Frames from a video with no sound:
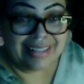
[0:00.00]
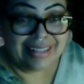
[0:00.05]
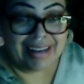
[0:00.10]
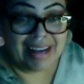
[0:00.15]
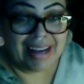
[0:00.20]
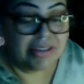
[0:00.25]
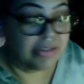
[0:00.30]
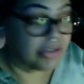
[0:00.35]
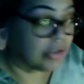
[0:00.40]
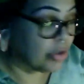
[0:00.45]

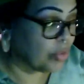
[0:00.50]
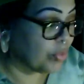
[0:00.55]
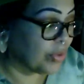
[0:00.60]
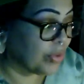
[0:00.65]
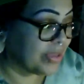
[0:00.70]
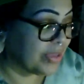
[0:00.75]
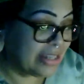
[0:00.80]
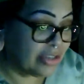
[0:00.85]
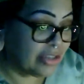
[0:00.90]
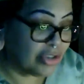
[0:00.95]
And so when
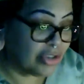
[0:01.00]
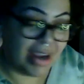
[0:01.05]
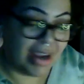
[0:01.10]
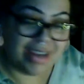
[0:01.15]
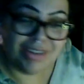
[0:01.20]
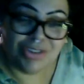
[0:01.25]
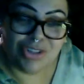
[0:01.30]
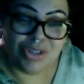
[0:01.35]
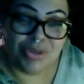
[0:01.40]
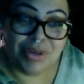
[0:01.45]
they
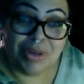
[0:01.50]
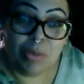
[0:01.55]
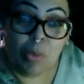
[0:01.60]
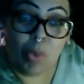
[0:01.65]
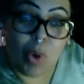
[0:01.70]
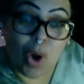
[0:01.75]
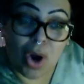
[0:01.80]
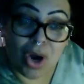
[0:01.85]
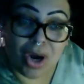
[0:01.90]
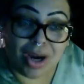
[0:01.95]
tried you, it
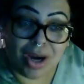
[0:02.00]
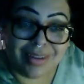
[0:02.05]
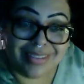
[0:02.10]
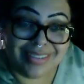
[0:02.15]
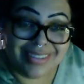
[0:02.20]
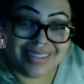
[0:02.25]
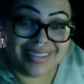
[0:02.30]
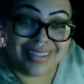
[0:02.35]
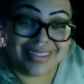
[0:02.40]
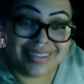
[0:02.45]

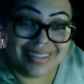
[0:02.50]
worked.